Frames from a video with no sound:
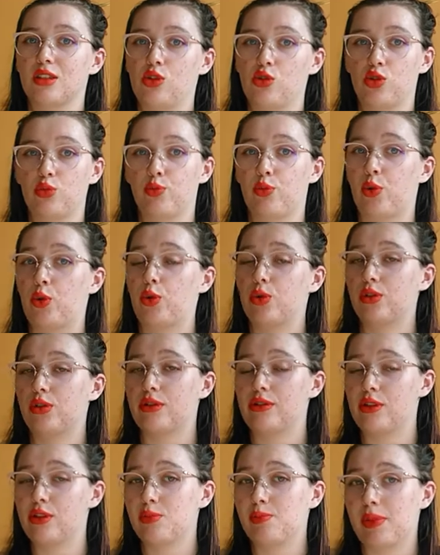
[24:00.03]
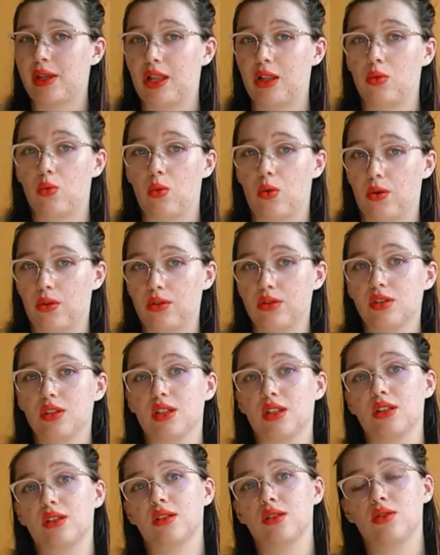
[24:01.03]
the spell works
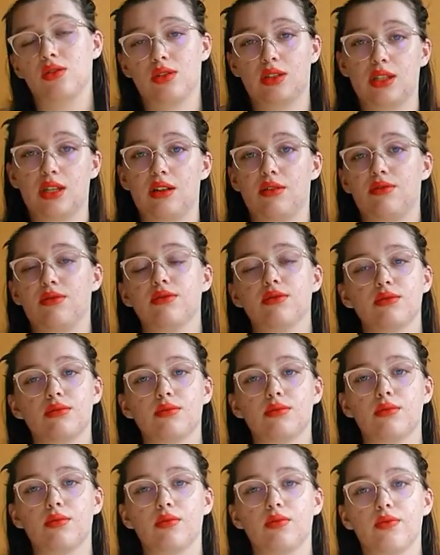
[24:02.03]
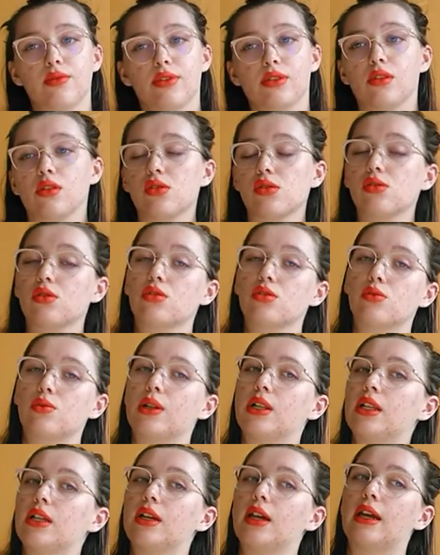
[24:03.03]
is yourself. The tools
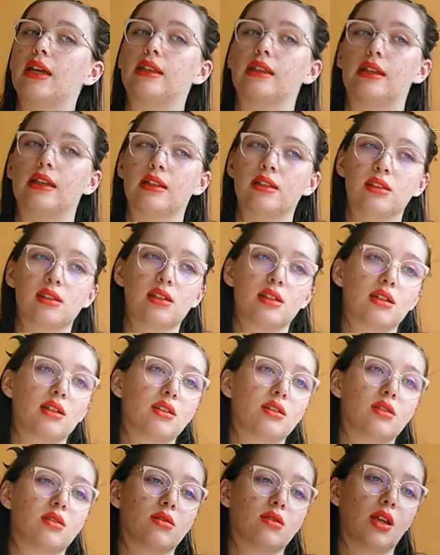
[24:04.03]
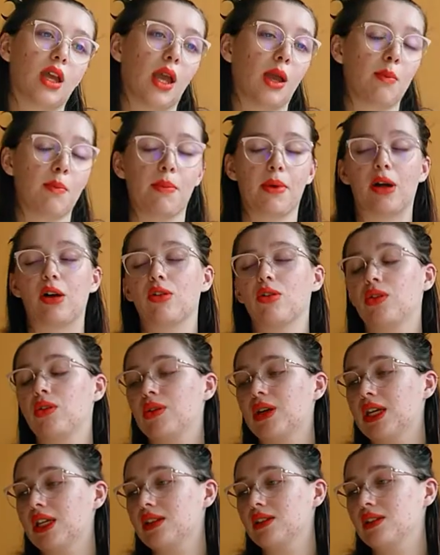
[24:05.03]
will enhance it, empower
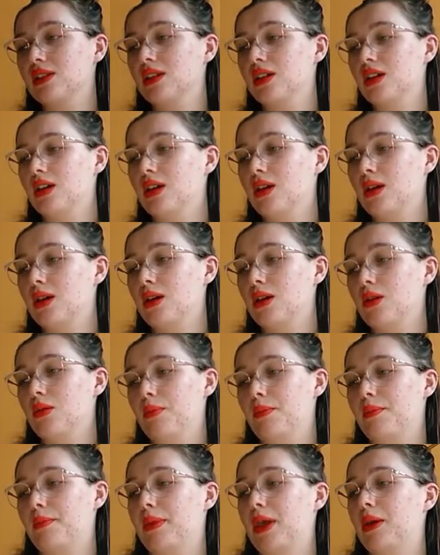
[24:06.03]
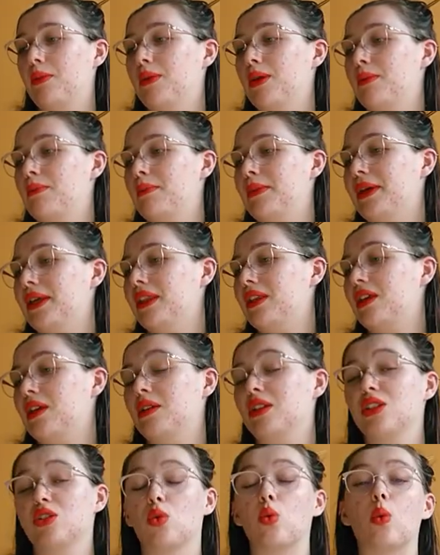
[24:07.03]
it, maybe make
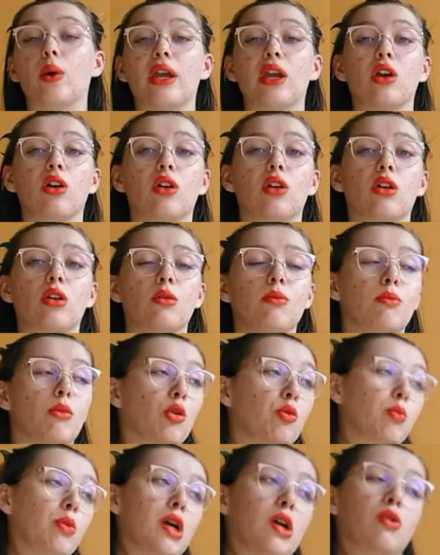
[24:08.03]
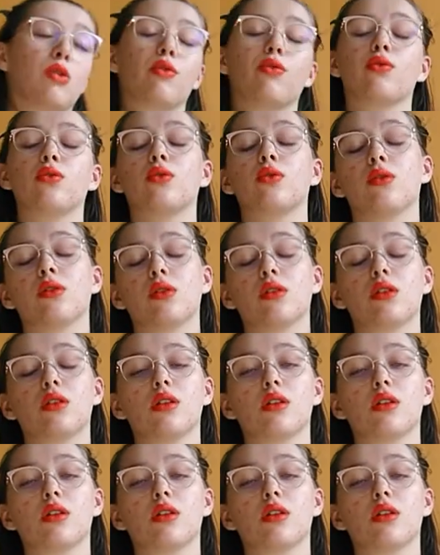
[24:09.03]
it quicker, more powerful,